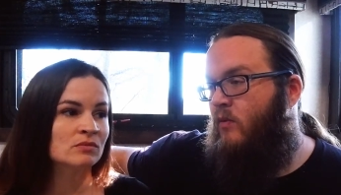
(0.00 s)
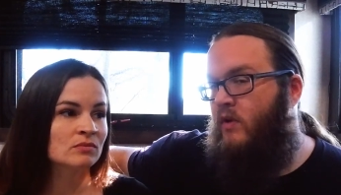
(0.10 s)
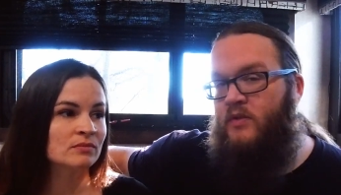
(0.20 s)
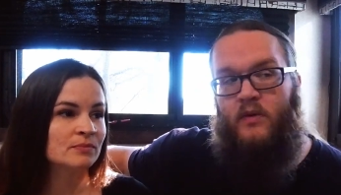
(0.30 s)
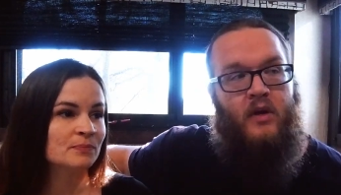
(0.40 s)

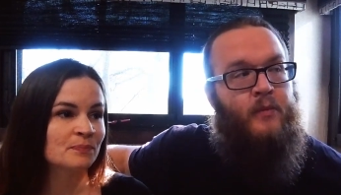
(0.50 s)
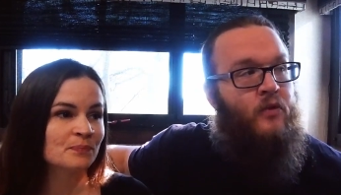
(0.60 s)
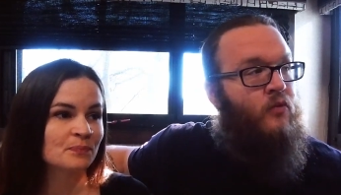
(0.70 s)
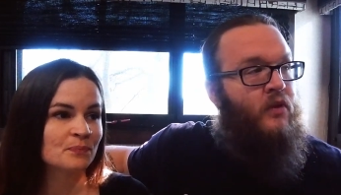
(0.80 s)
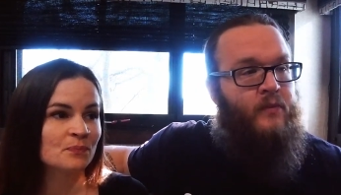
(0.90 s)
Speaker 1: Went to a couple
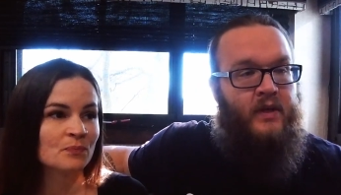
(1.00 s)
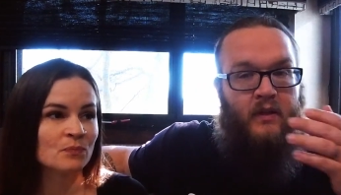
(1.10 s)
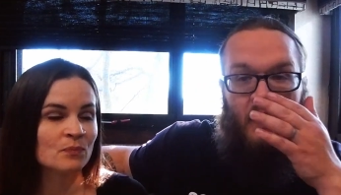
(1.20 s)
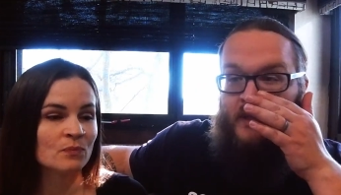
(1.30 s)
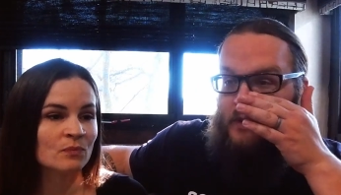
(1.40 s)
of really big
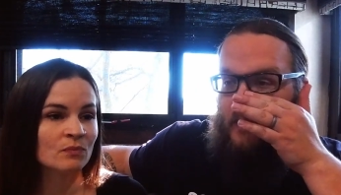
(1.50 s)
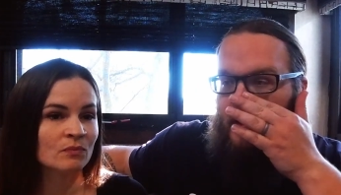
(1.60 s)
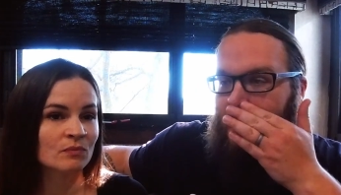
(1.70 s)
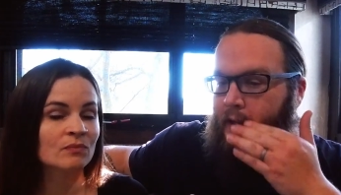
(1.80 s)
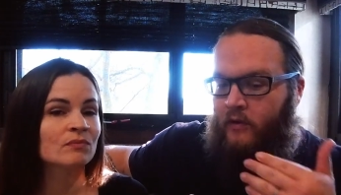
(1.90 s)
lots around
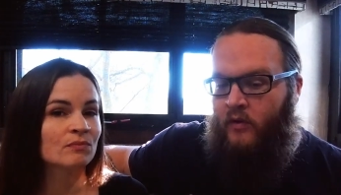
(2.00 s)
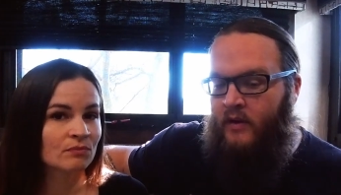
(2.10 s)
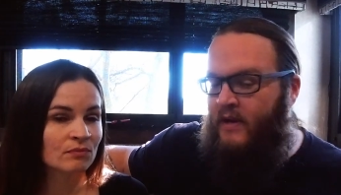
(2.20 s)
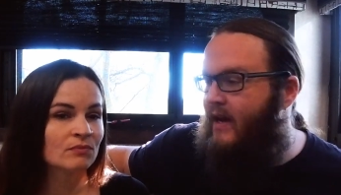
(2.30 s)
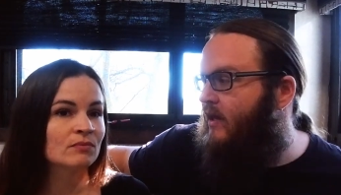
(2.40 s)
here, around
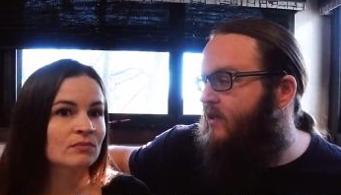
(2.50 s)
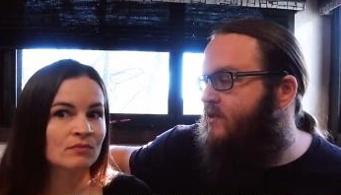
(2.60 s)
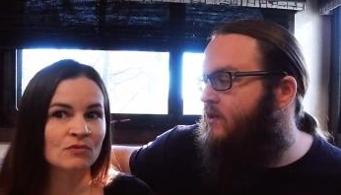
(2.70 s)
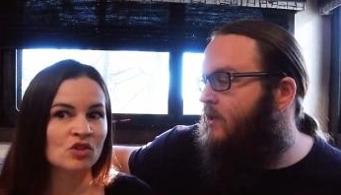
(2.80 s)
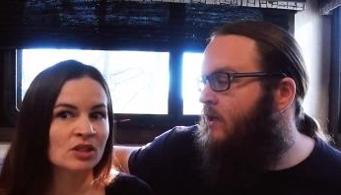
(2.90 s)

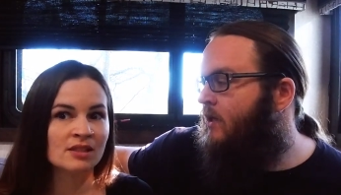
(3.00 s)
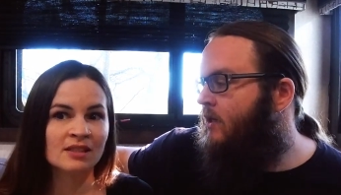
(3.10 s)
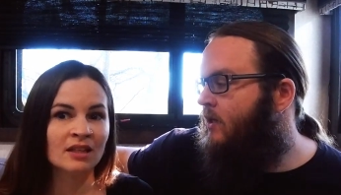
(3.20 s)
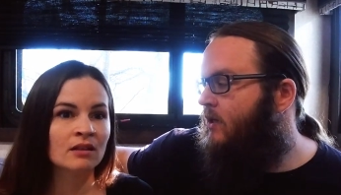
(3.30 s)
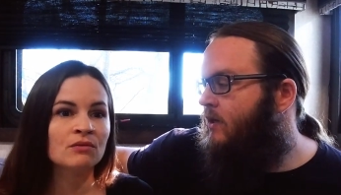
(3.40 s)
Dallas.
Speaker 2: Just
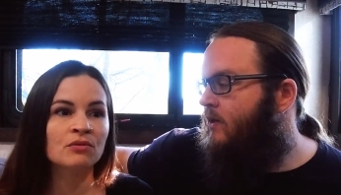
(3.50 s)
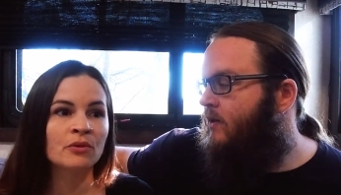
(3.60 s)
getting